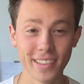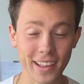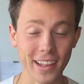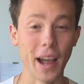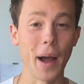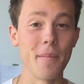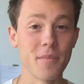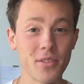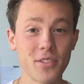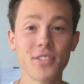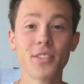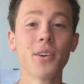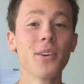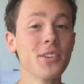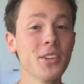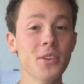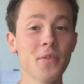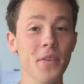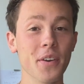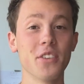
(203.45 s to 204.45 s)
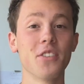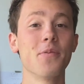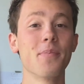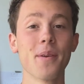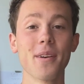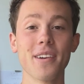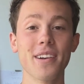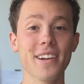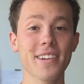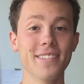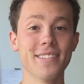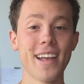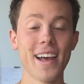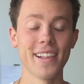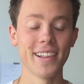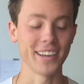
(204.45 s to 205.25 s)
Like I'm sure you've experienced that.